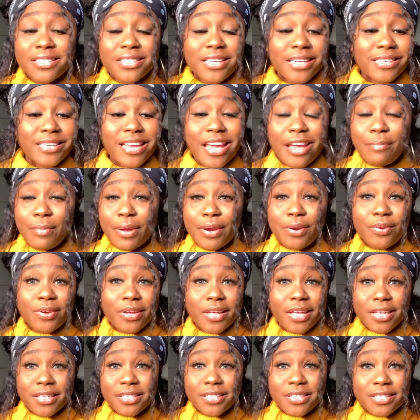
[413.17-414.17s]
My time and
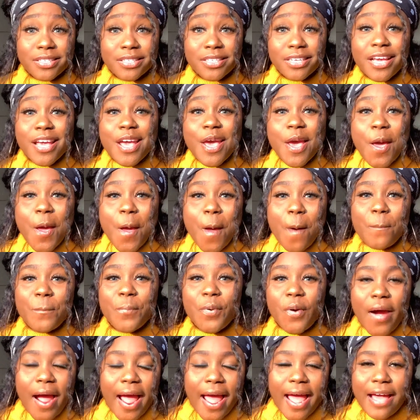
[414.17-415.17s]
nuggets,
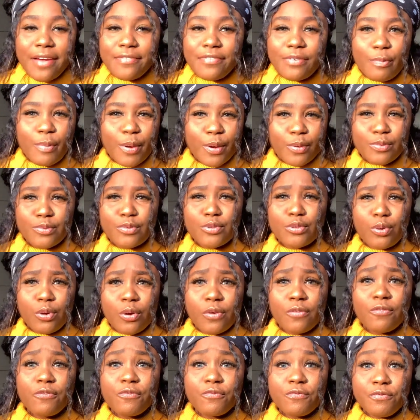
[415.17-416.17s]
but I have about
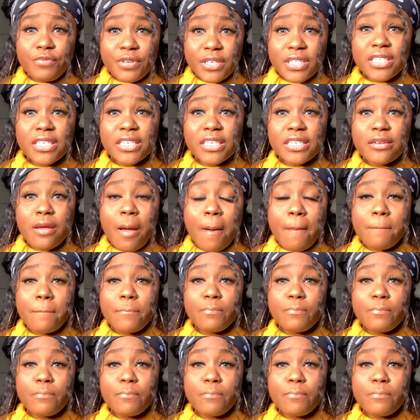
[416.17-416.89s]
12 written